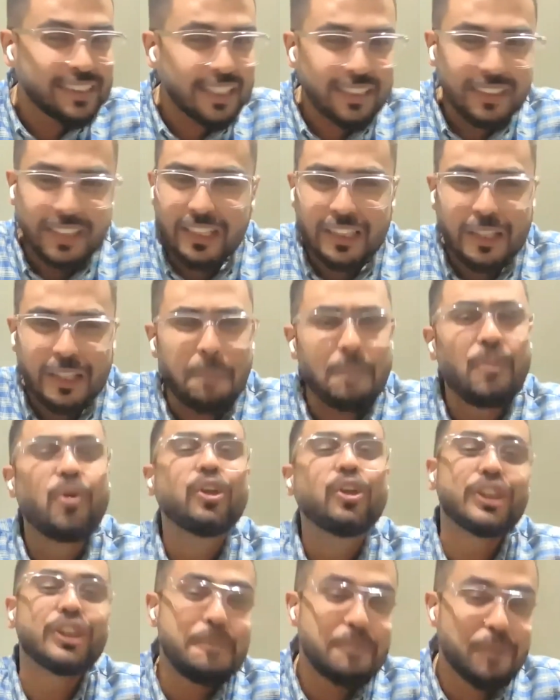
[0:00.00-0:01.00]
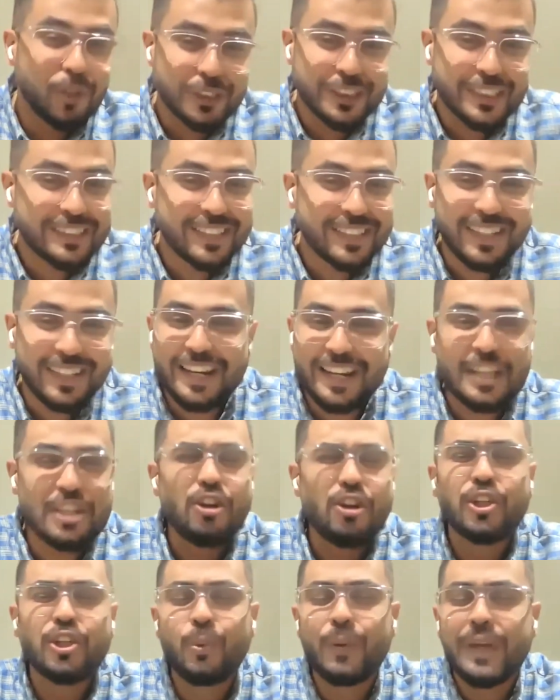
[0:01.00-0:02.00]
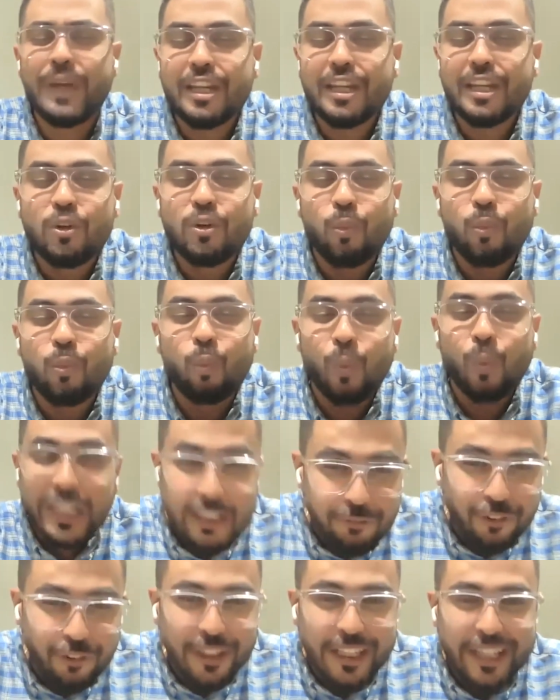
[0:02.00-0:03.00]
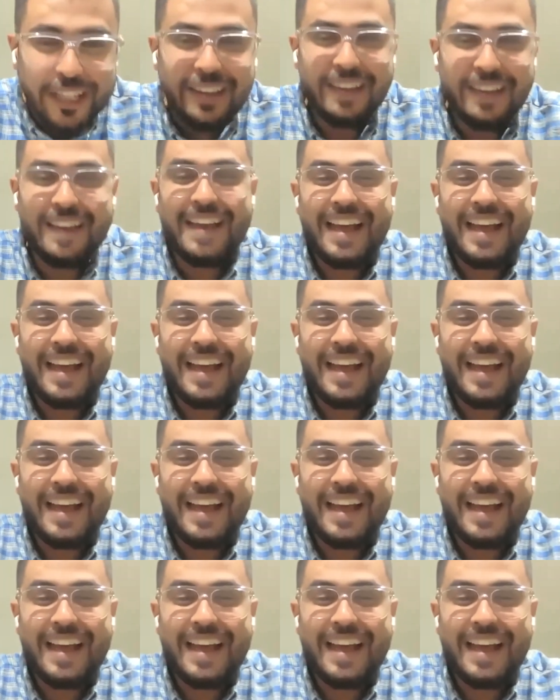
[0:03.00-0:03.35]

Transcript: I think, the most important thing, and you're doing it wonderfully.